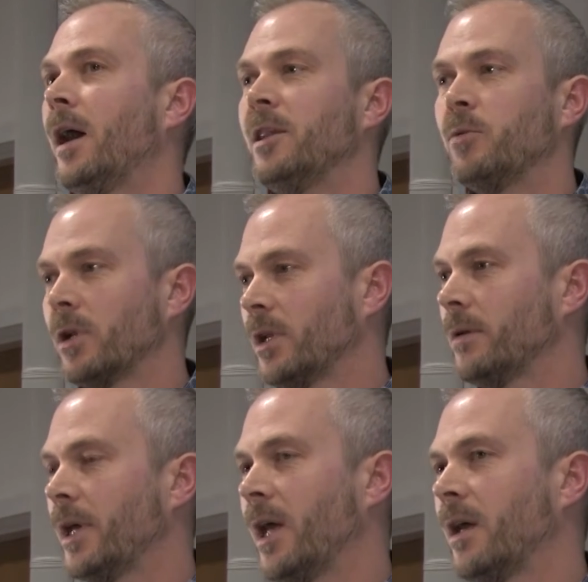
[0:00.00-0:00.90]
and they were
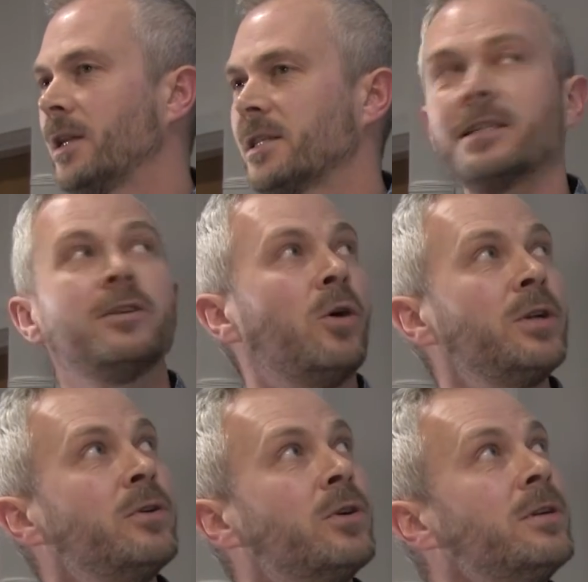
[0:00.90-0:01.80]
listening to
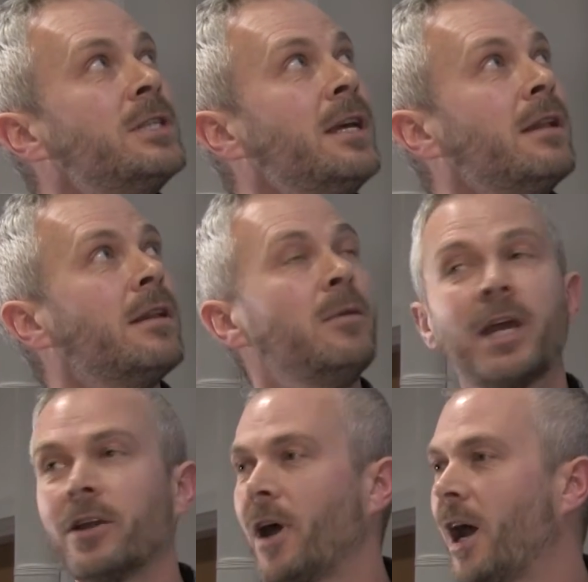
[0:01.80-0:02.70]
audio content, they
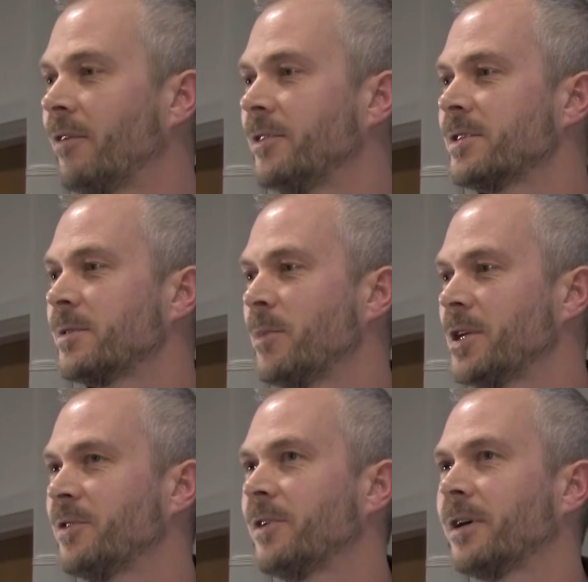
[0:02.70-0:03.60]
might not have as
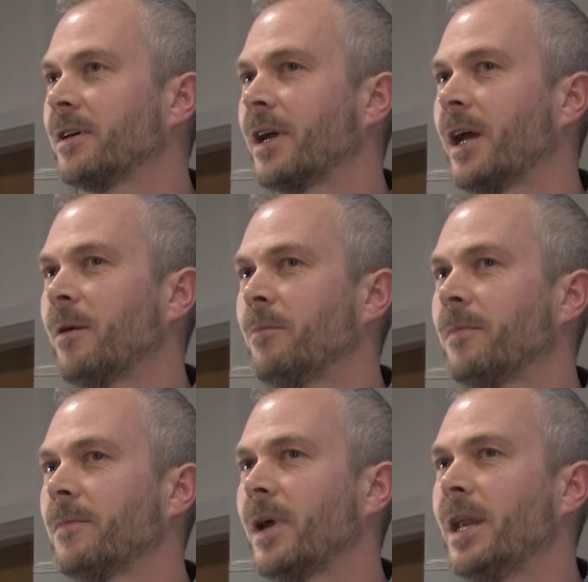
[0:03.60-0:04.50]
much of a
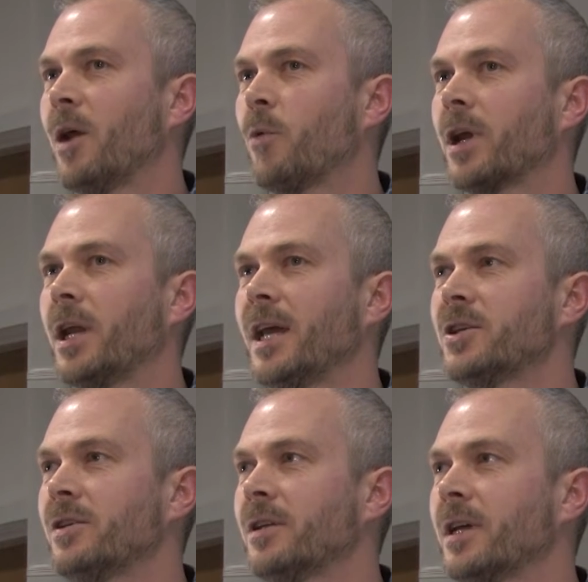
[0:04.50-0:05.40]
network
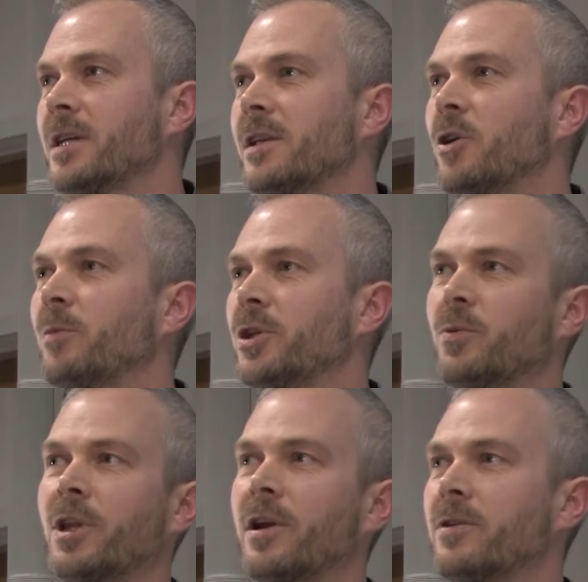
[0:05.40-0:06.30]
connection as they normally do
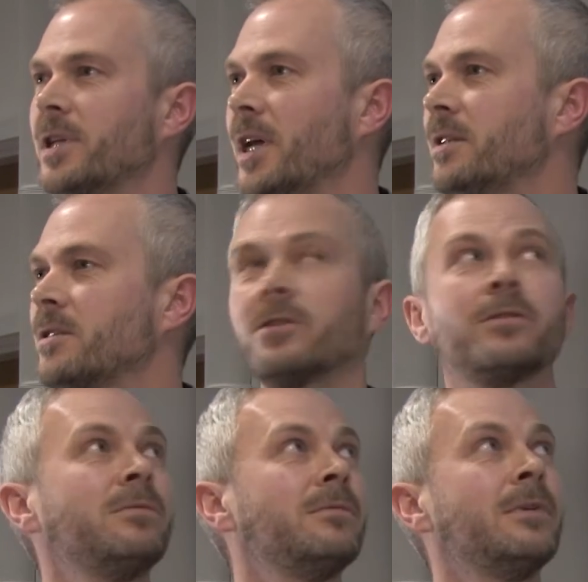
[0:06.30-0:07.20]
when they're outside.
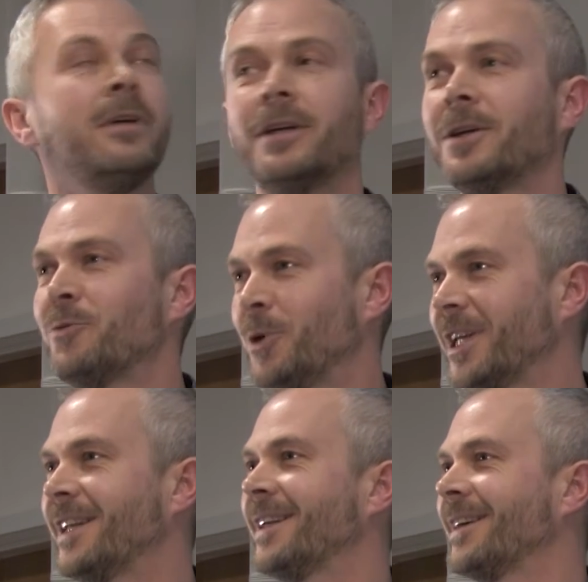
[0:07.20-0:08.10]
So
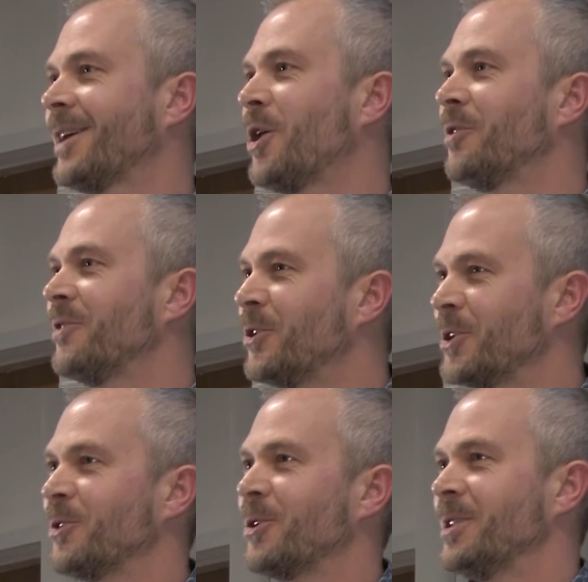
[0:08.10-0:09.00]
really, all of the
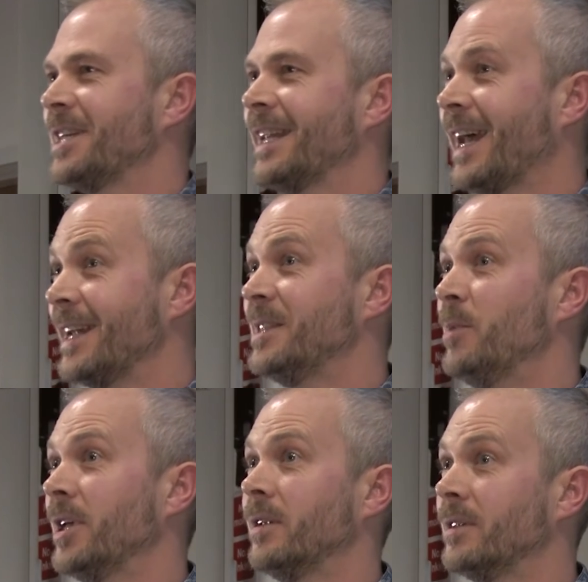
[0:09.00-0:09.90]
audio content had to
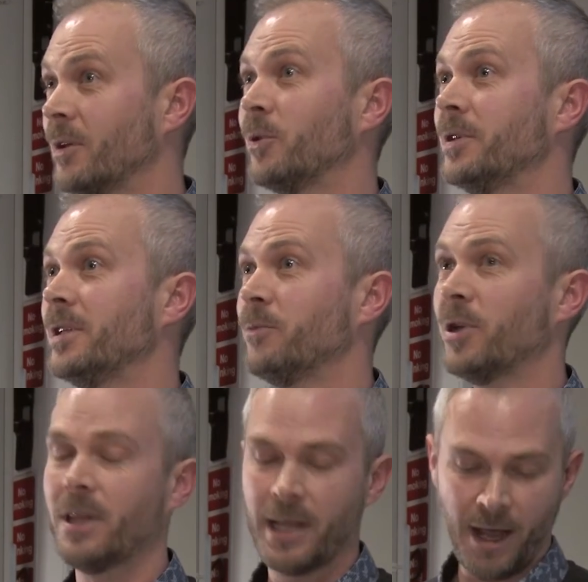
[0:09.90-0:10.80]
be downloaded
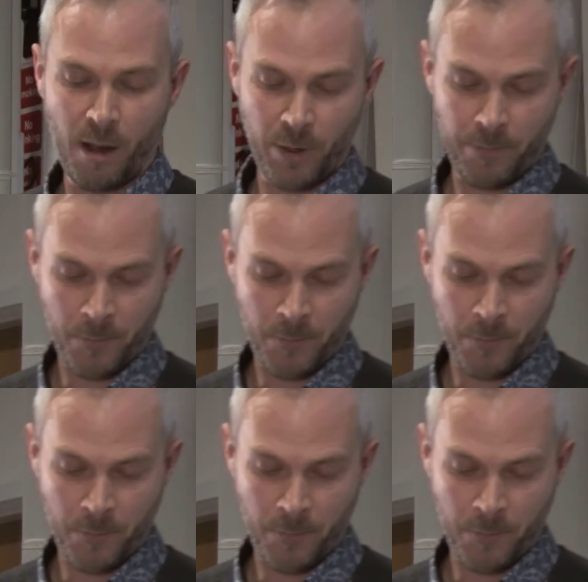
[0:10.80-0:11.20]
within the app.